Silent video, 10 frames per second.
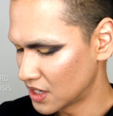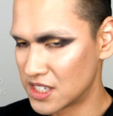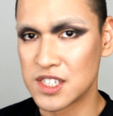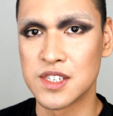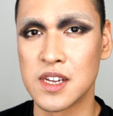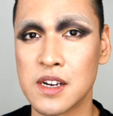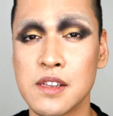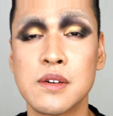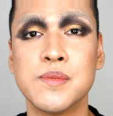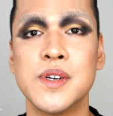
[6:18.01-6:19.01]
And just to get a
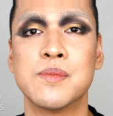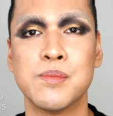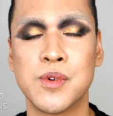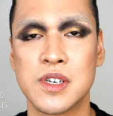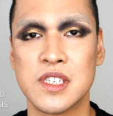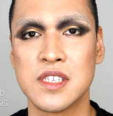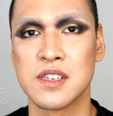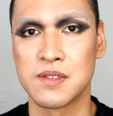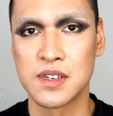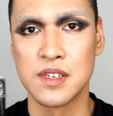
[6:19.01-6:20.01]
little more
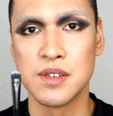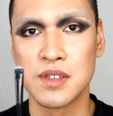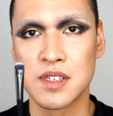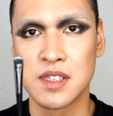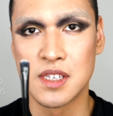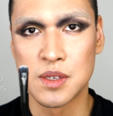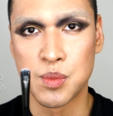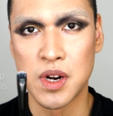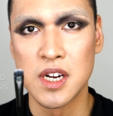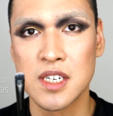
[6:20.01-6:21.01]
detail, I'm going to use this
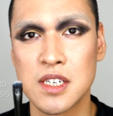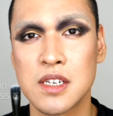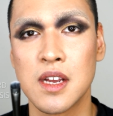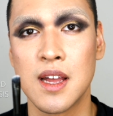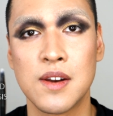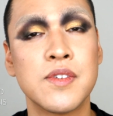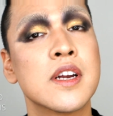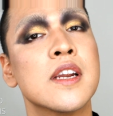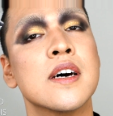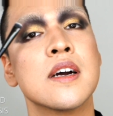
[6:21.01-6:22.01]
brush and we're
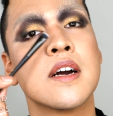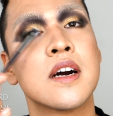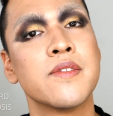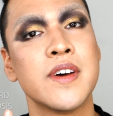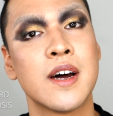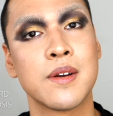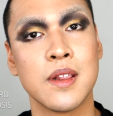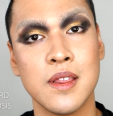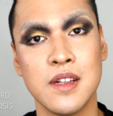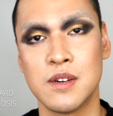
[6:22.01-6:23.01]
going to carve it out a
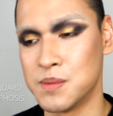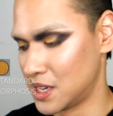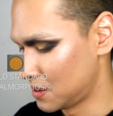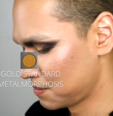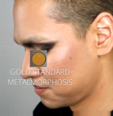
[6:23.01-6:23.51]
little bit.